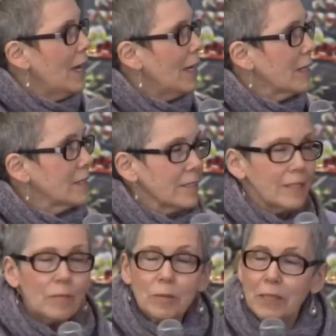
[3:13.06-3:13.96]
And as
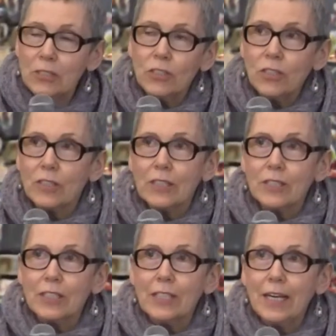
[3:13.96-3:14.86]
someone mentioned earlier
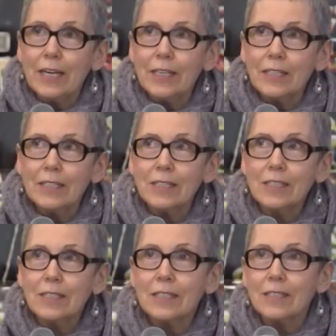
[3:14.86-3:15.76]
today, it
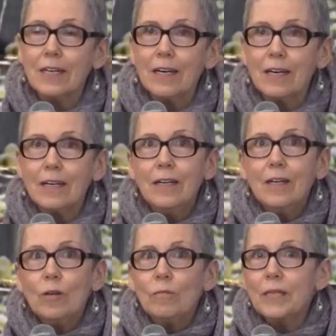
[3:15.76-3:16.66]
isn't the
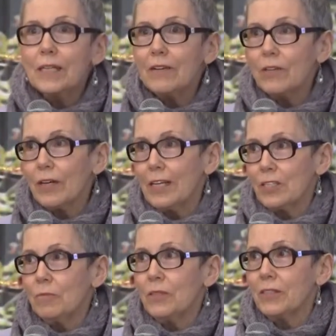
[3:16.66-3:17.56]
mid level
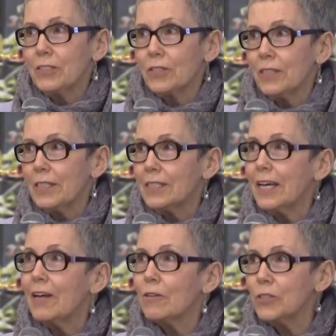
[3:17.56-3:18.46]
customer that's going to
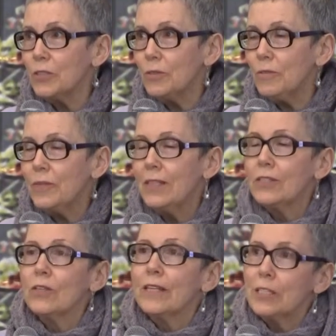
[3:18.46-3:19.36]
tell you.
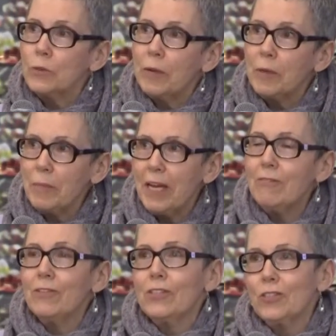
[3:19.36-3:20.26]
So that's why we pay
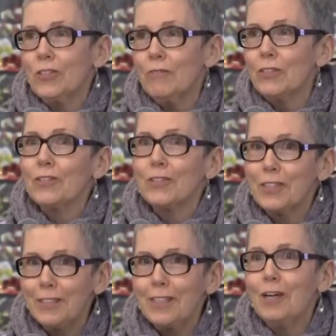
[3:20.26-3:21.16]
for the service because
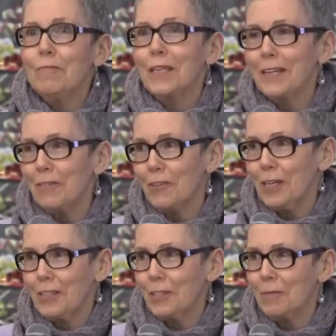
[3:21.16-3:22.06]
these are mid level
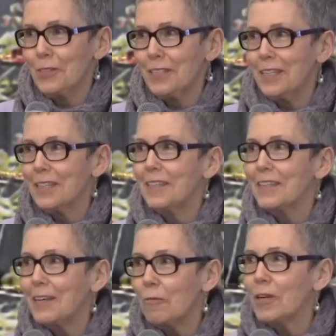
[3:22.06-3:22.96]
customers. And then
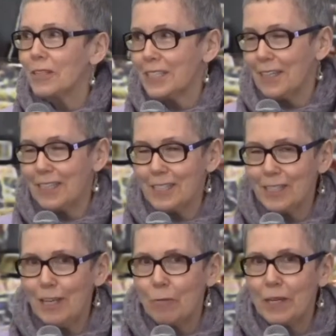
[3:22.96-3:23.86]
they will tell
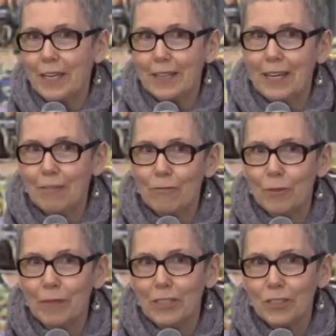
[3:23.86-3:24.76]
us, and we get that
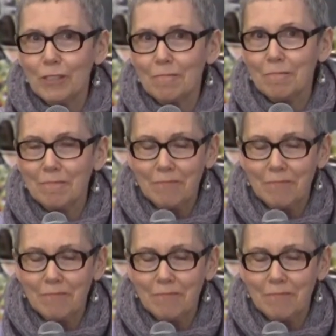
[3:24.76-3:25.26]
information.